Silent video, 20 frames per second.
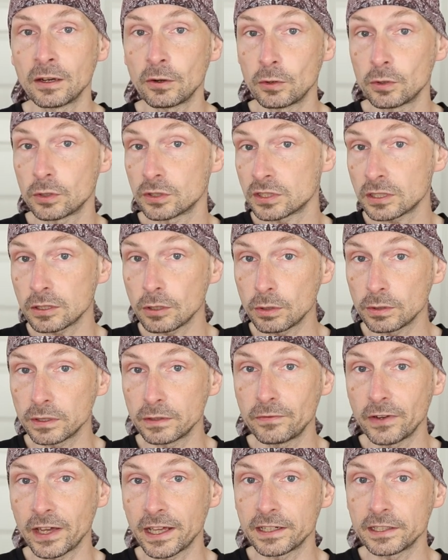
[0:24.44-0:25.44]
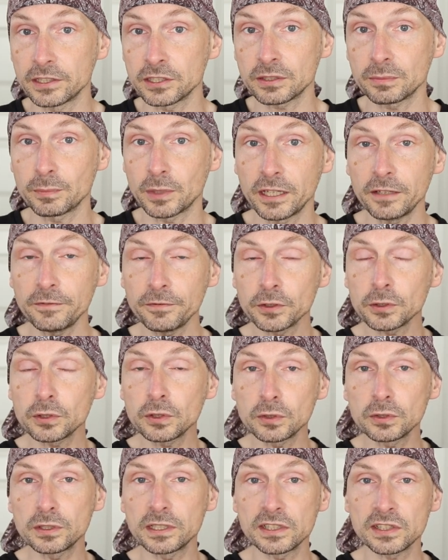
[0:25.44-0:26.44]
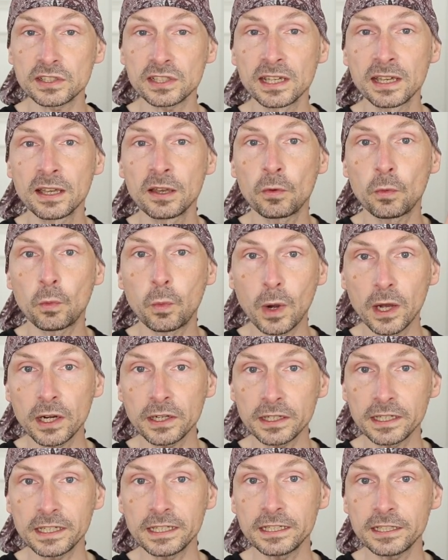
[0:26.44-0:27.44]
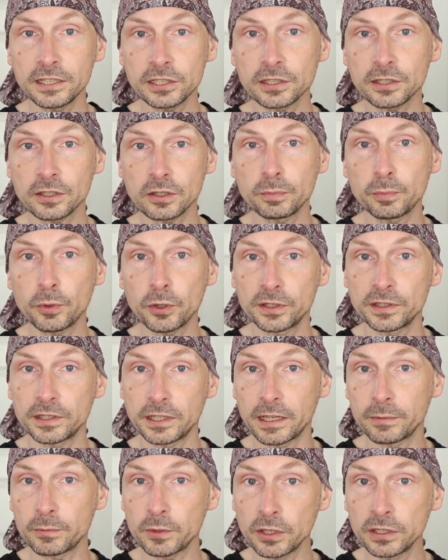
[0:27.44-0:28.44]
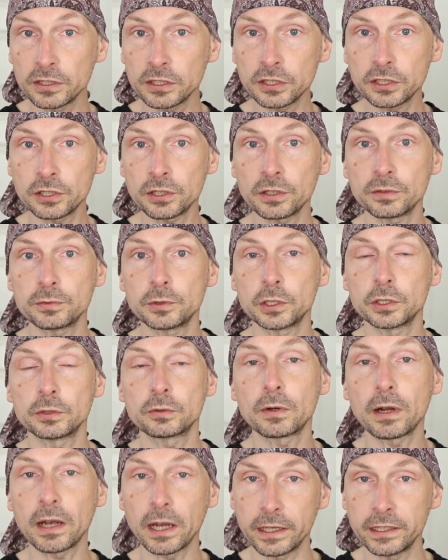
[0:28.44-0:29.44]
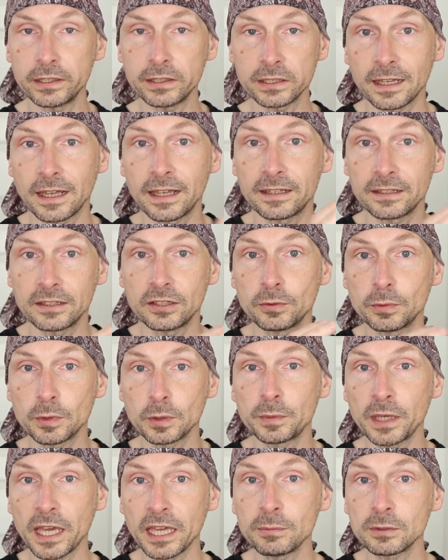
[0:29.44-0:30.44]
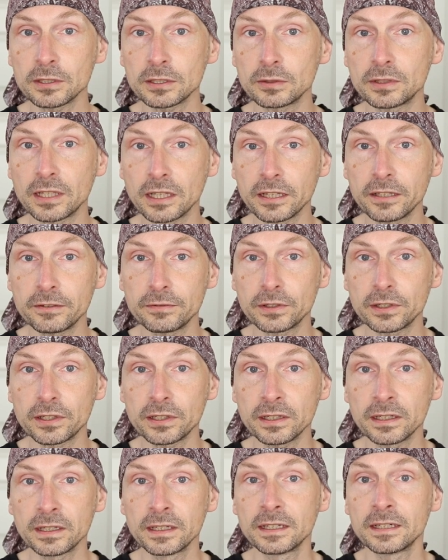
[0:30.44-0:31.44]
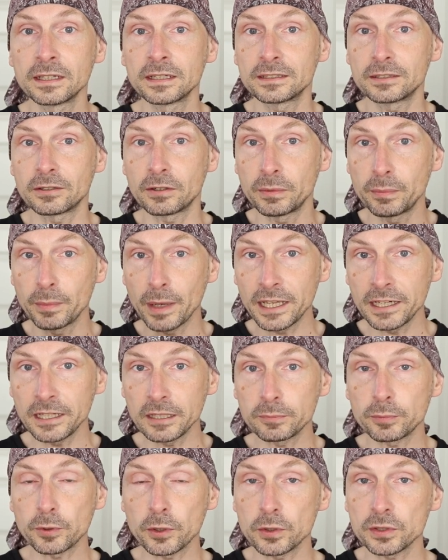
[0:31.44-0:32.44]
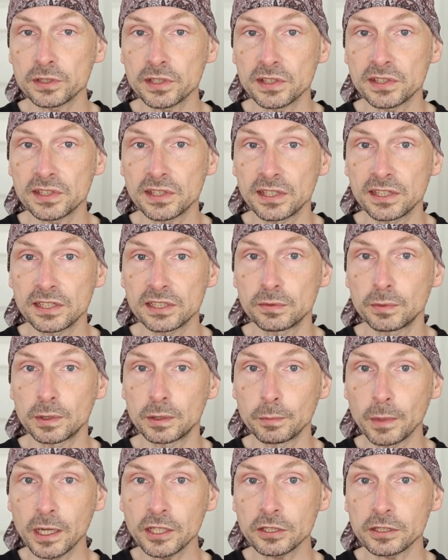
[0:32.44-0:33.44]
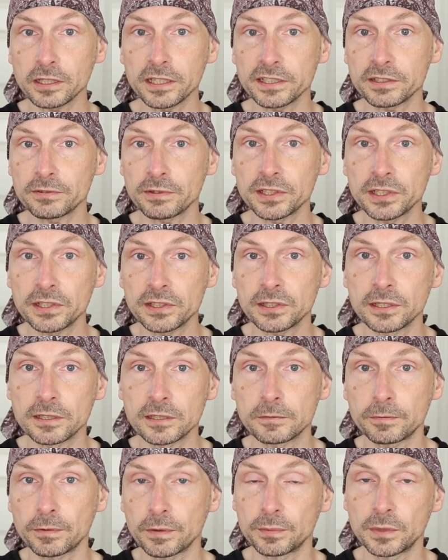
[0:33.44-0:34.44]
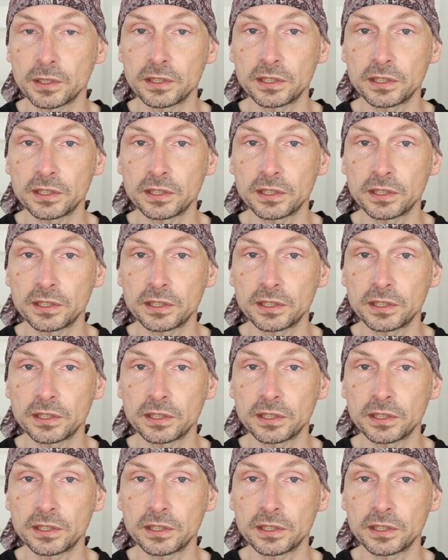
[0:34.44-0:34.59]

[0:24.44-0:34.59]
or slowly vanished, but if you do this one initial point that I'm going to show you right, then you will be able to deliver the remaining processes with much less resistance from